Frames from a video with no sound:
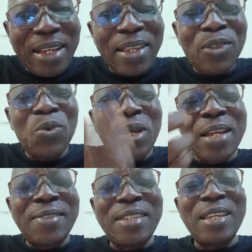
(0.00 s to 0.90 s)
you
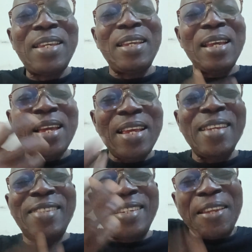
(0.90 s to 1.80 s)
can see
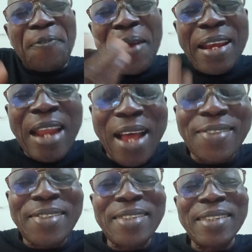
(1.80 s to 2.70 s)
his
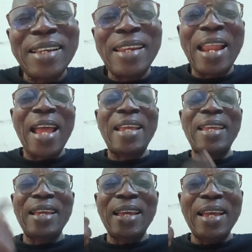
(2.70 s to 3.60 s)
defenders
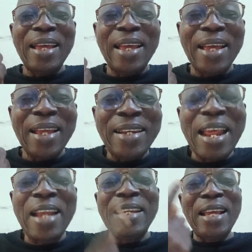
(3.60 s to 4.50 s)
like
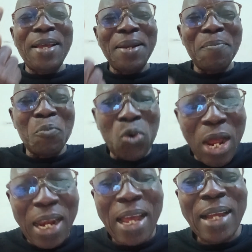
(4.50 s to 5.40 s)
Daniel
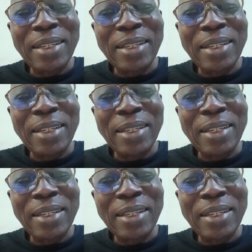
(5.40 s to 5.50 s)
Bwala.